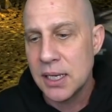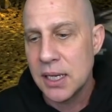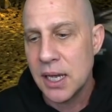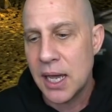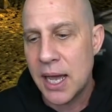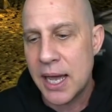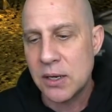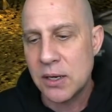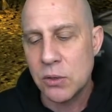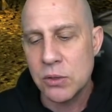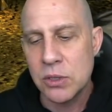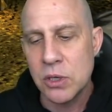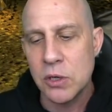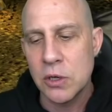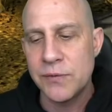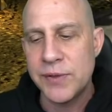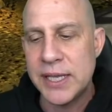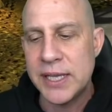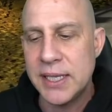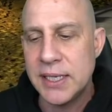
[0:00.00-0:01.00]
I don't know
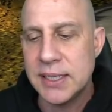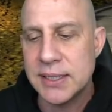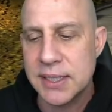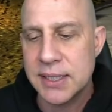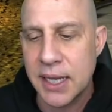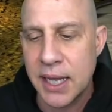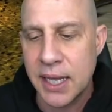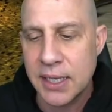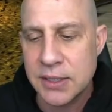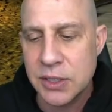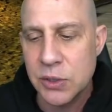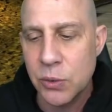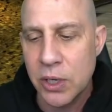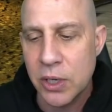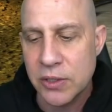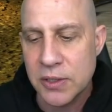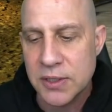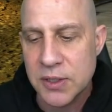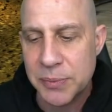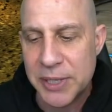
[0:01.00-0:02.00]
if he's at
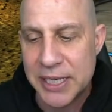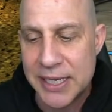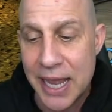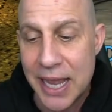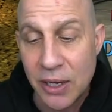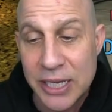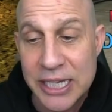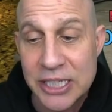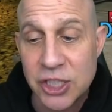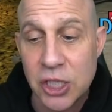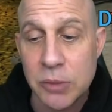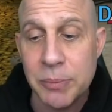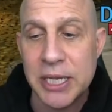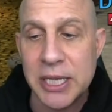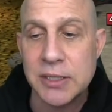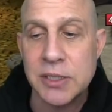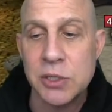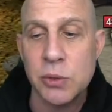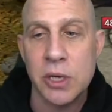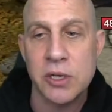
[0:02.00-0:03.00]
200 speed now. He should be
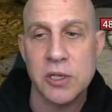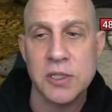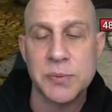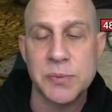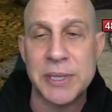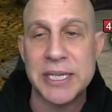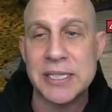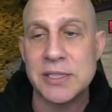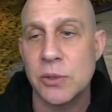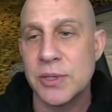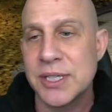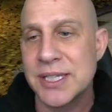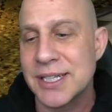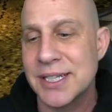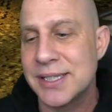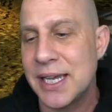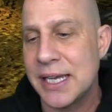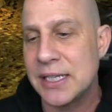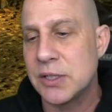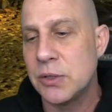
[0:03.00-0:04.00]
at 200 speed, so he's going
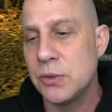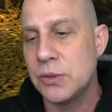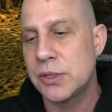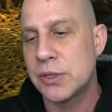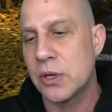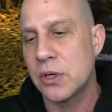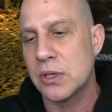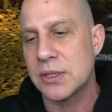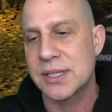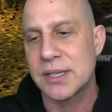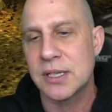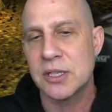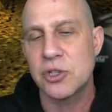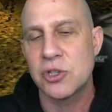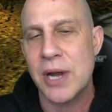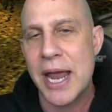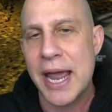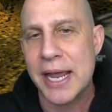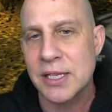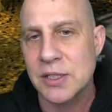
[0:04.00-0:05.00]
to take 2 turns to the
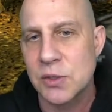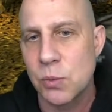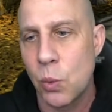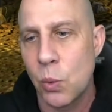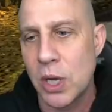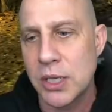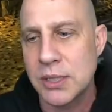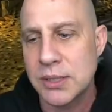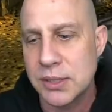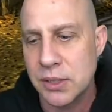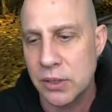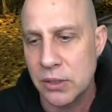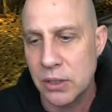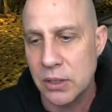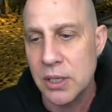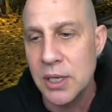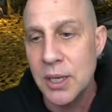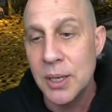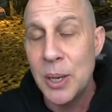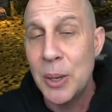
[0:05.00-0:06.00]
dragon's 1
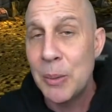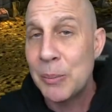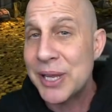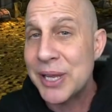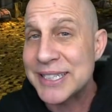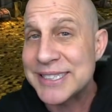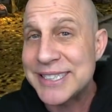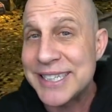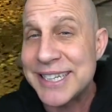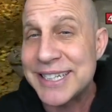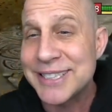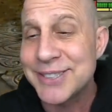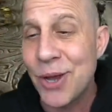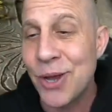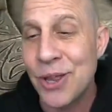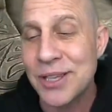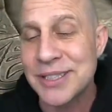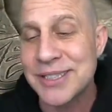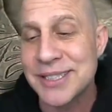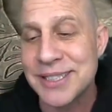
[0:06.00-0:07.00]
turn, plus he gets
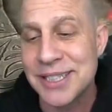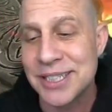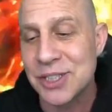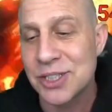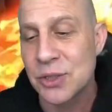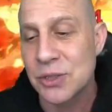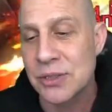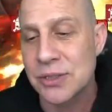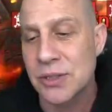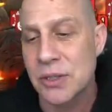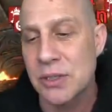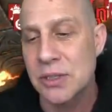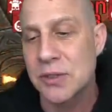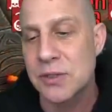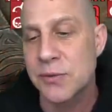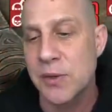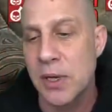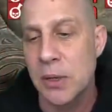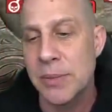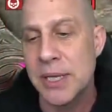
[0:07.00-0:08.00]
all his additional turns
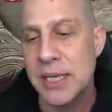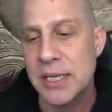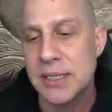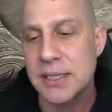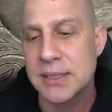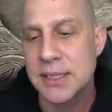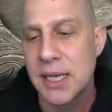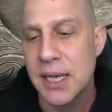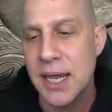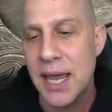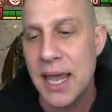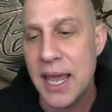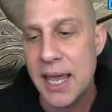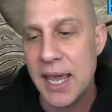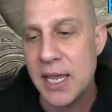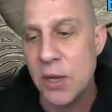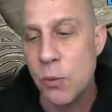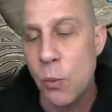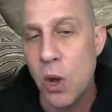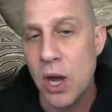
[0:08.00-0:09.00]
from his
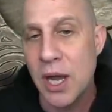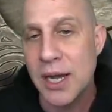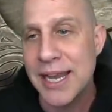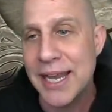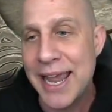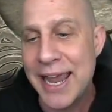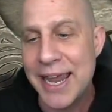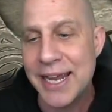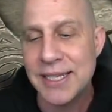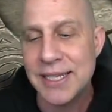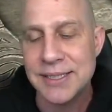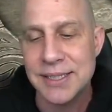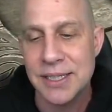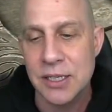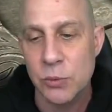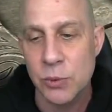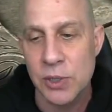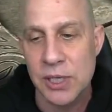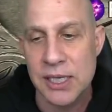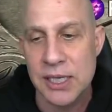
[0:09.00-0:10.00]
A1, and he's in
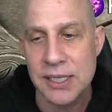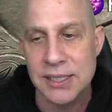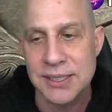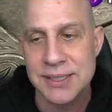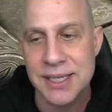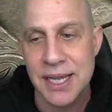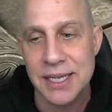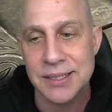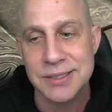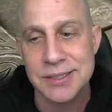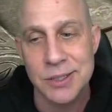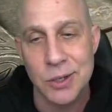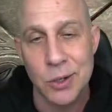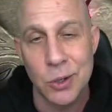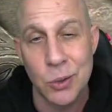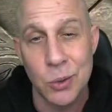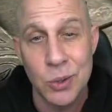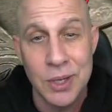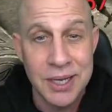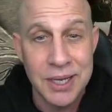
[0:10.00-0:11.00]
a relentless set,
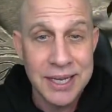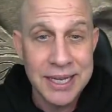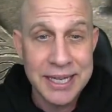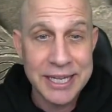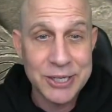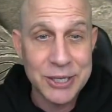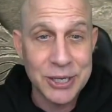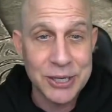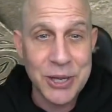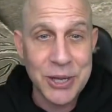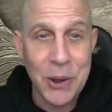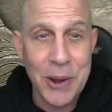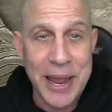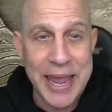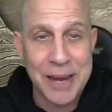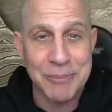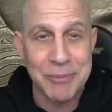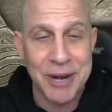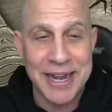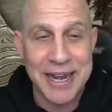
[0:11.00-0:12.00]
so he could go
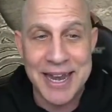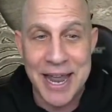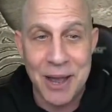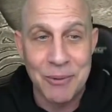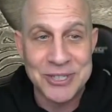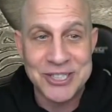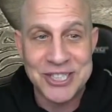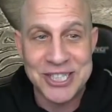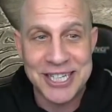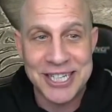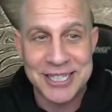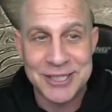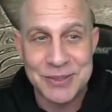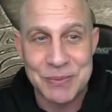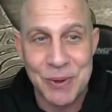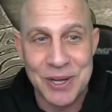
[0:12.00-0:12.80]
ham right now, which he is.